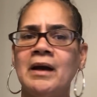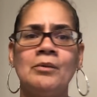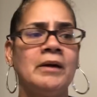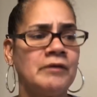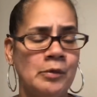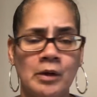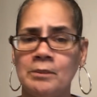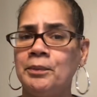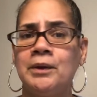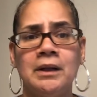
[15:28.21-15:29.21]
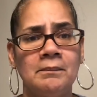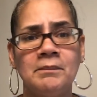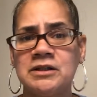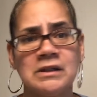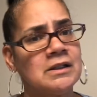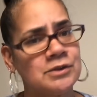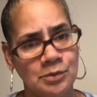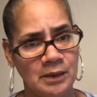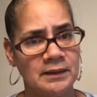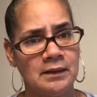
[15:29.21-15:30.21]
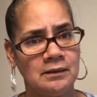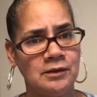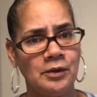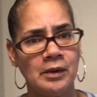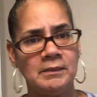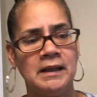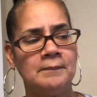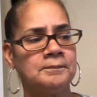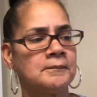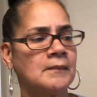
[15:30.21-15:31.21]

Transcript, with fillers: I don't have anywhere to put it, much less do with it. You know what I mean?